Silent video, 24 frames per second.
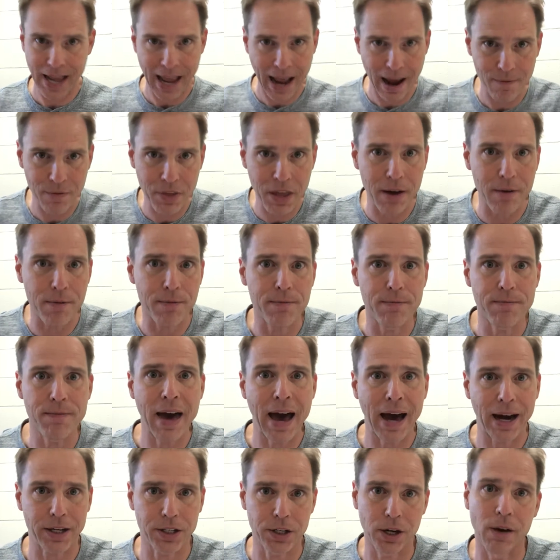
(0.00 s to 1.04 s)
have the
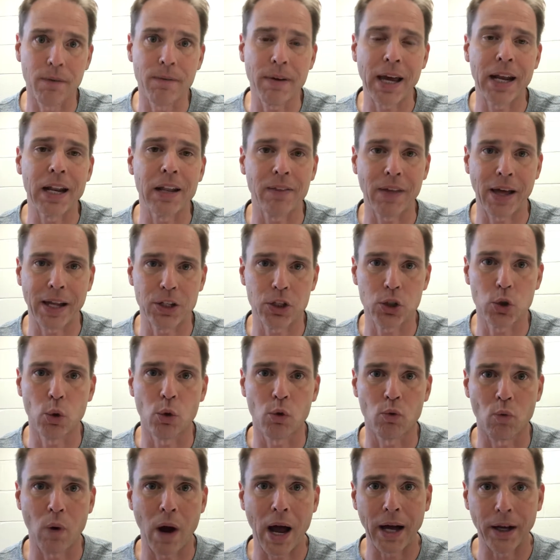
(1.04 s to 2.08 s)
effect of getting that
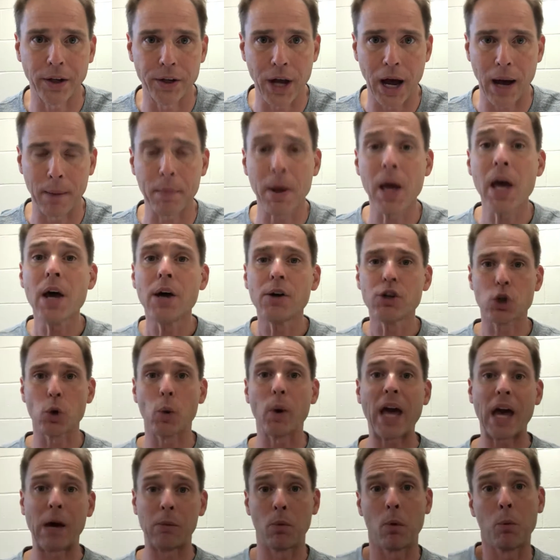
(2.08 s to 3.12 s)
student riled up. So
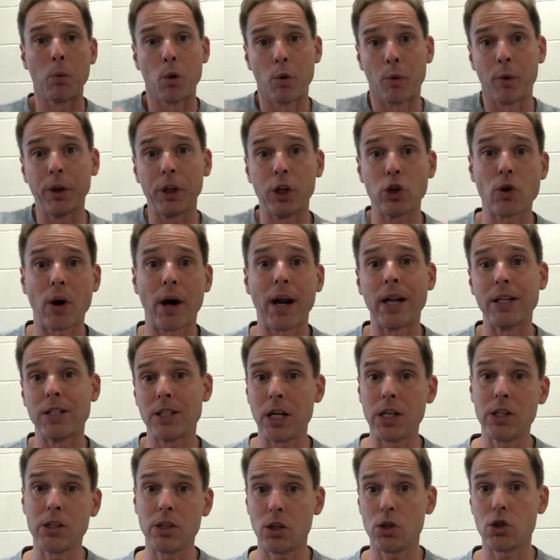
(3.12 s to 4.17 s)
again, when we're really trying to
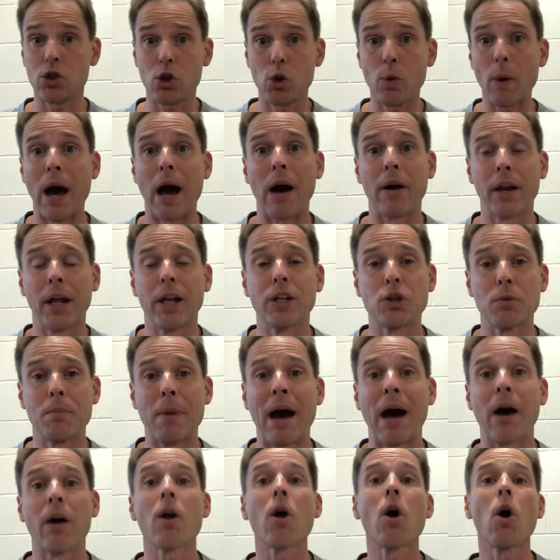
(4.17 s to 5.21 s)
tease these two out, it's
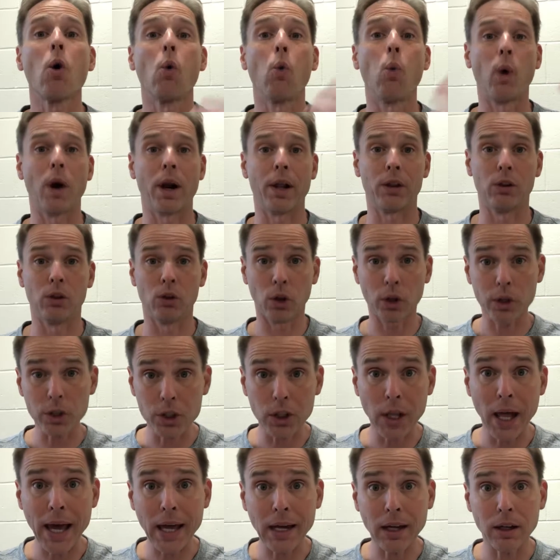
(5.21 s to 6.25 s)
about what it looks
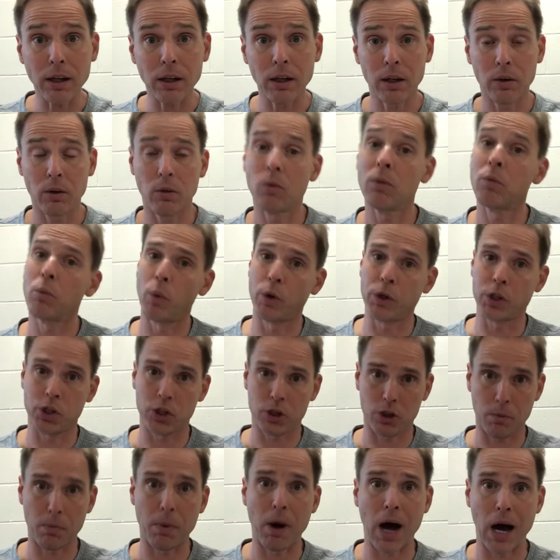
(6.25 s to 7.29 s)
like, which is
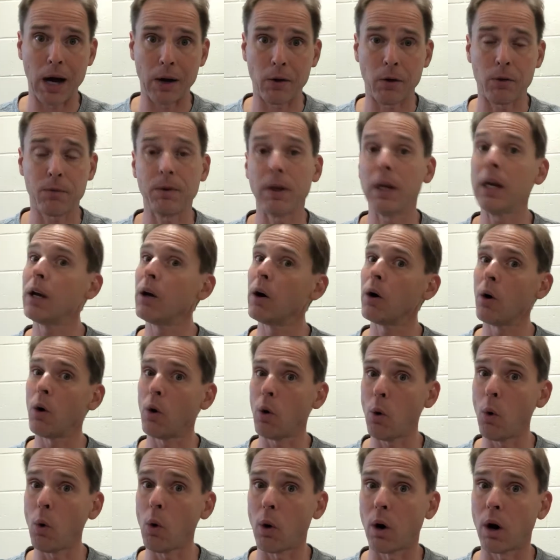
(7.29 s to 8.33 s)
topography,
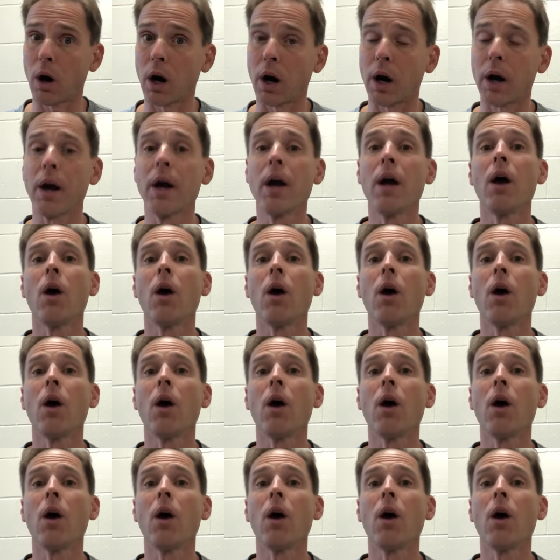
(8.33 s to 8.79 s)
or